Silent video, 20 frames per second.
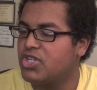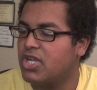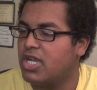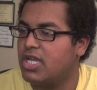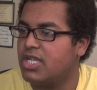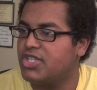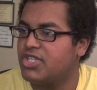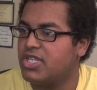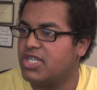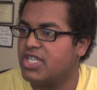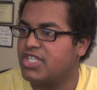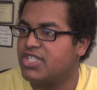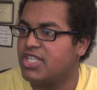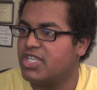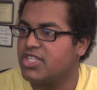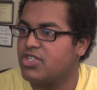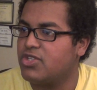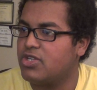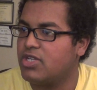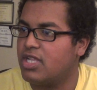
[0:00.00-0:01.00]
Judge
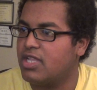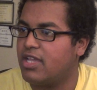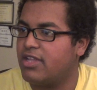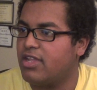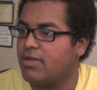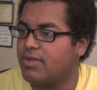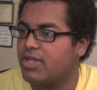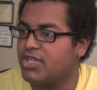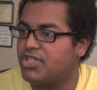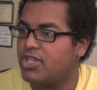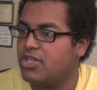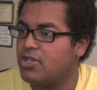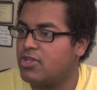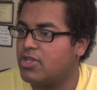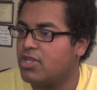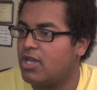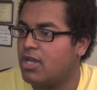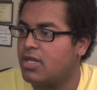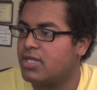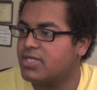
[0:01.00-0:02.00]
says, do not let them continue
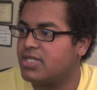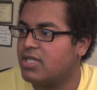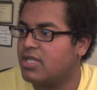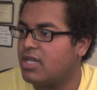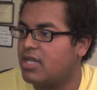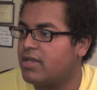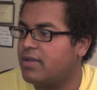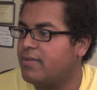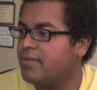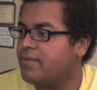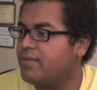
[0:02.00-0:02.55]
the onslaught.